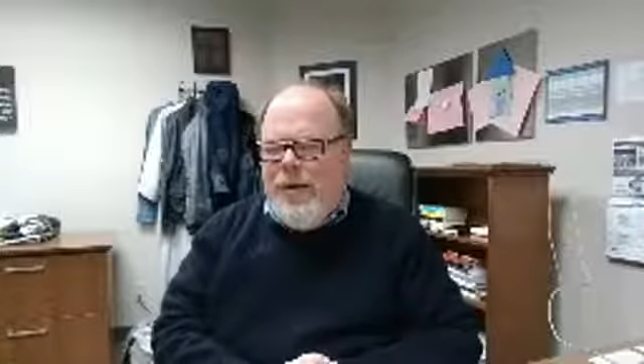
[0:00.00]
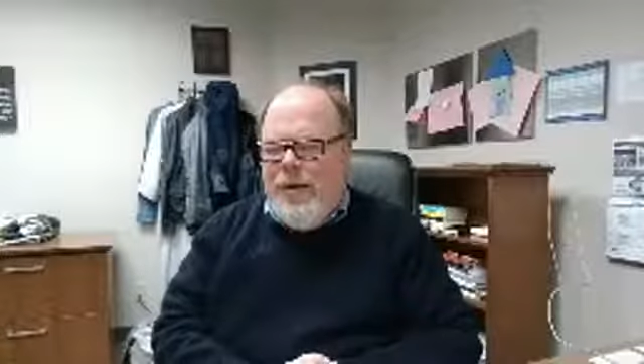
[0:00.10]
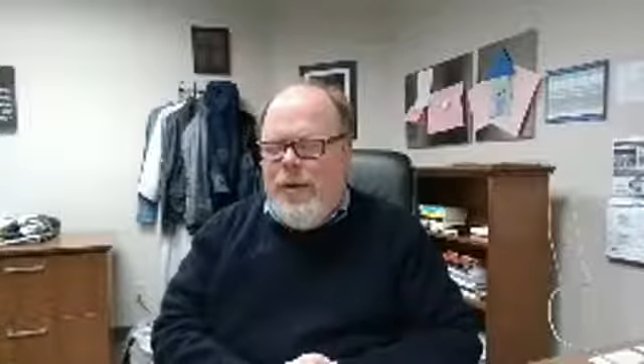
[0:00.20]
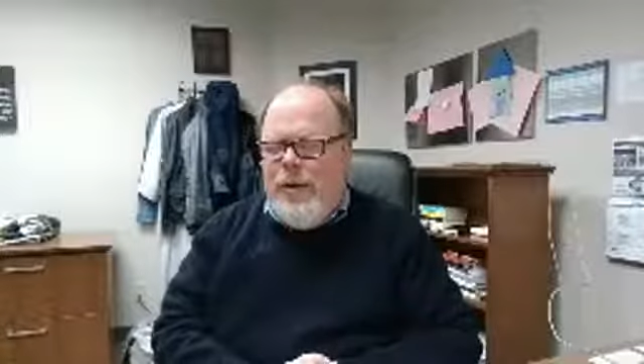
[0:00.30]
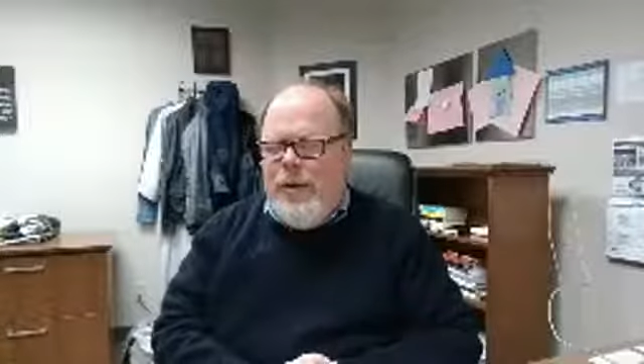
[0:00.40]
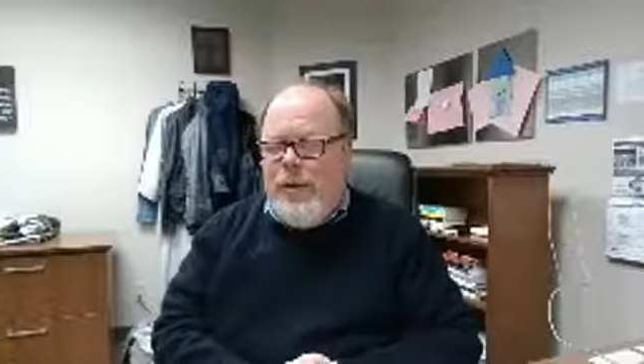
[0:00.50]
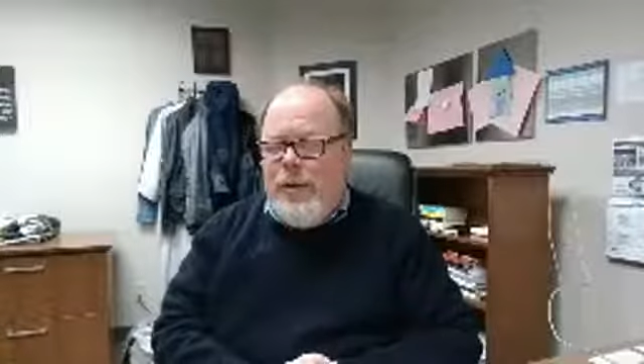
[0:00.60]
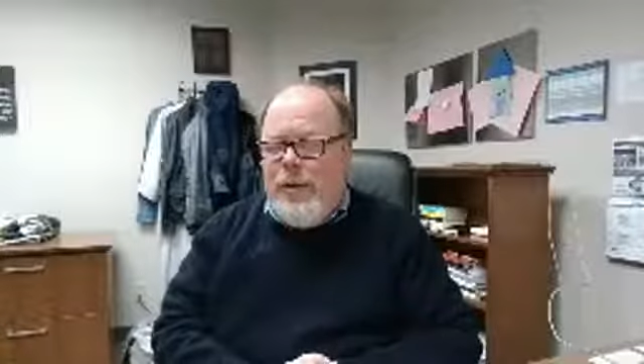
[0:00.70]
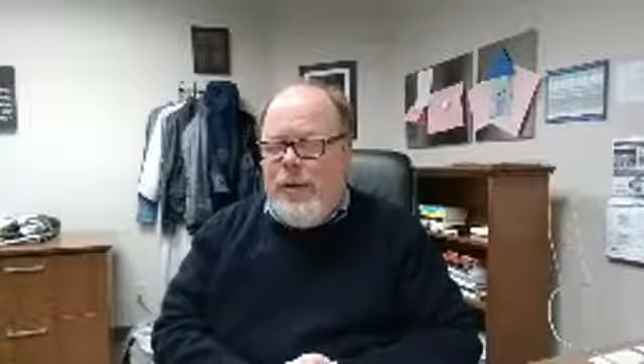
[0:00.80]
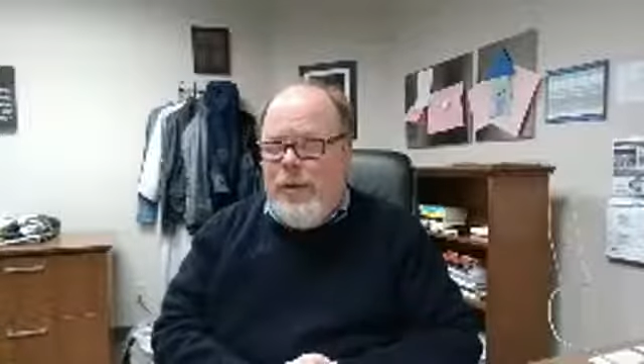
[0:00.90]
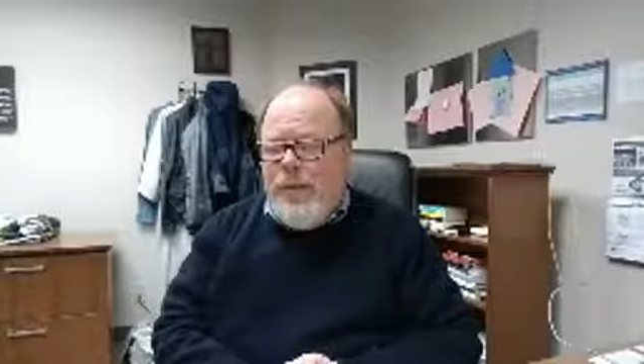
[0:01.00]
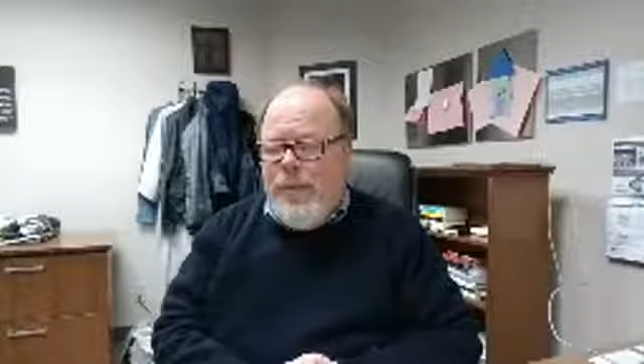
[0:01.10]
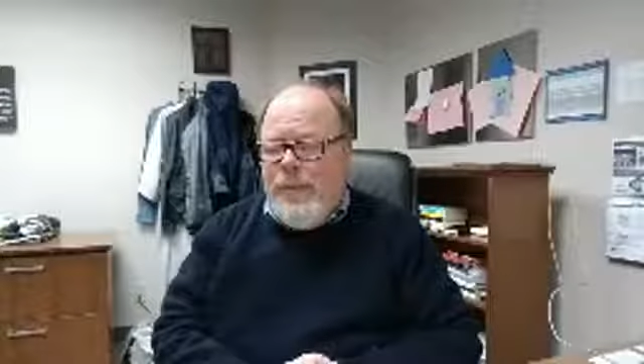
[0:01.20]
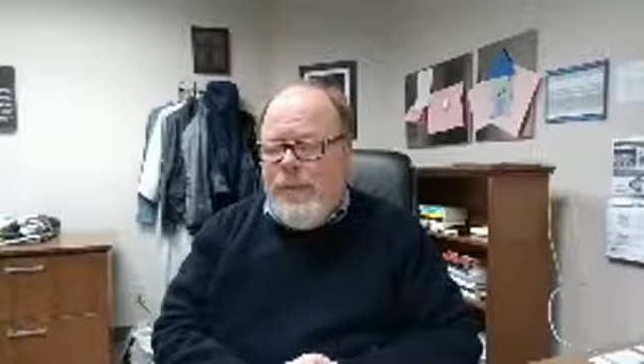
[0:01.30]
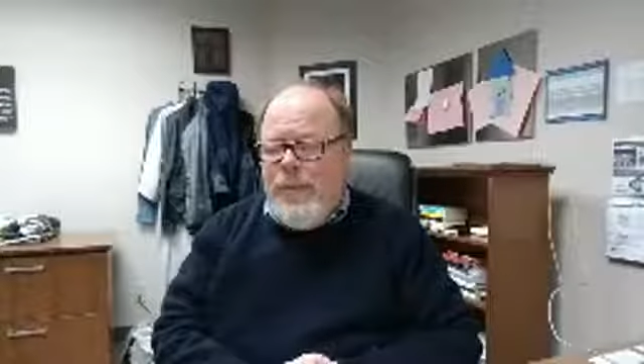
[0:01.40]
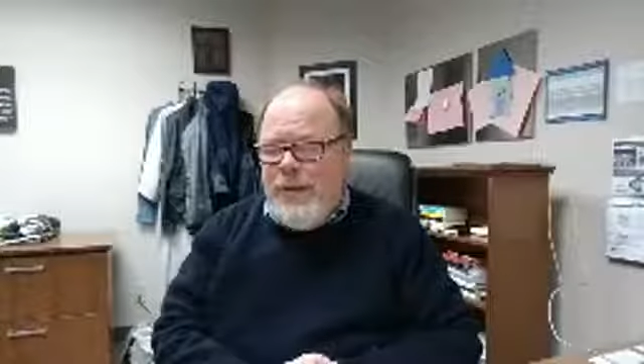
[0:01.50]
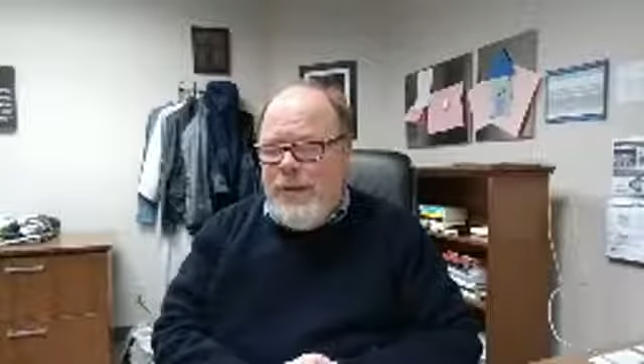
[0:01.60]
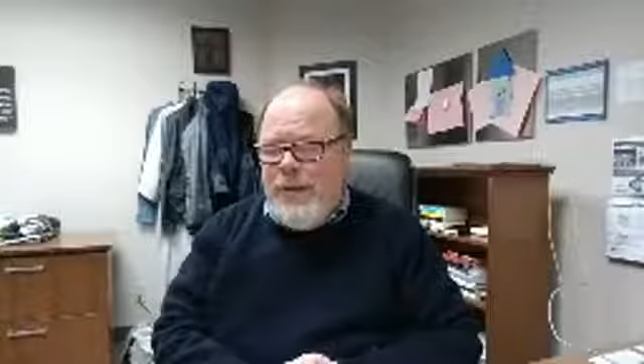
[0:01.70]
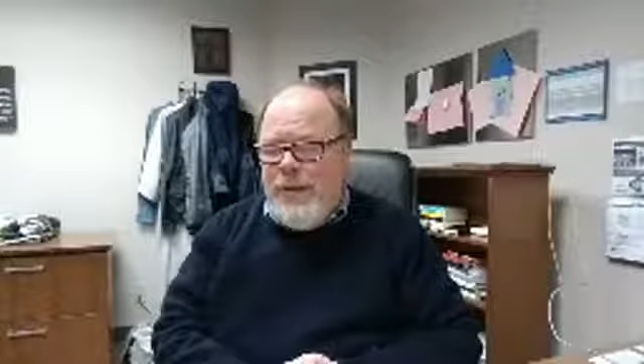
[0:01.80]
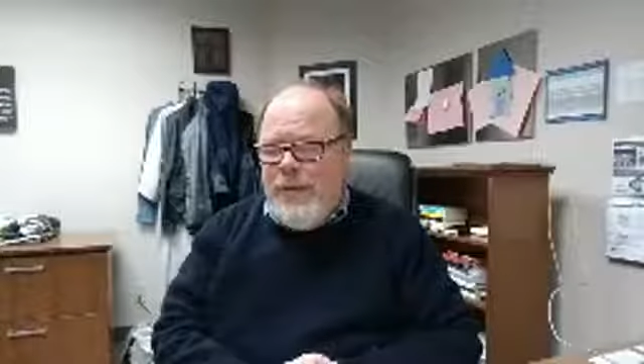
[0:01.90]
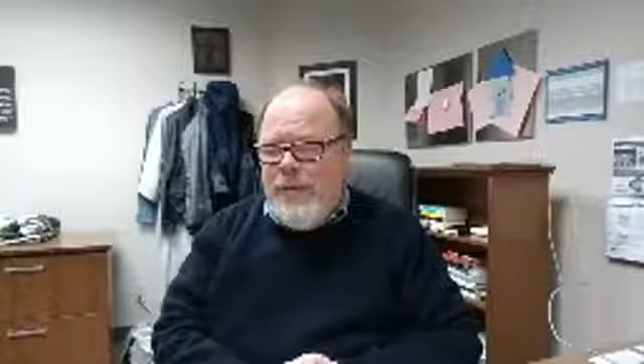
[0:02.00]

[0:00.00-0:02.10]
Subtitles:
and your encouragement